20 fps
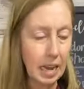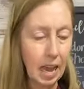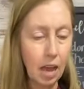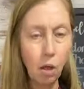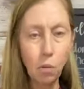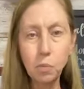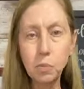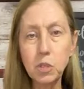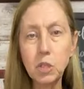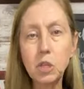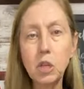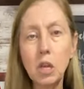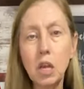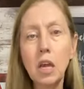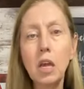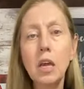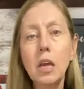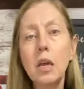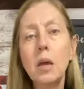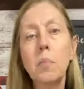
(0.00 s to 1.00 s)
It helps
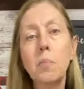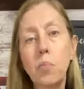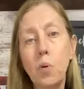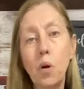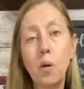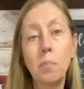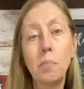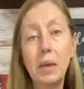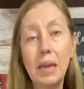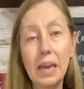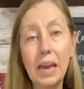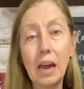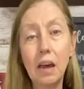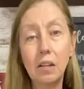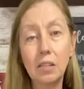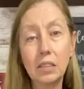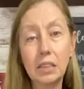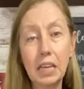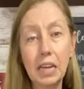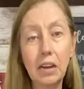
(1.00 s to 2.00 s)
put me
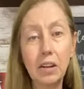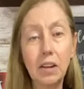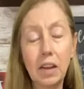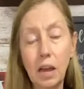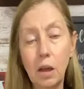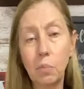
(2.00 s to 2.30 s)
out there.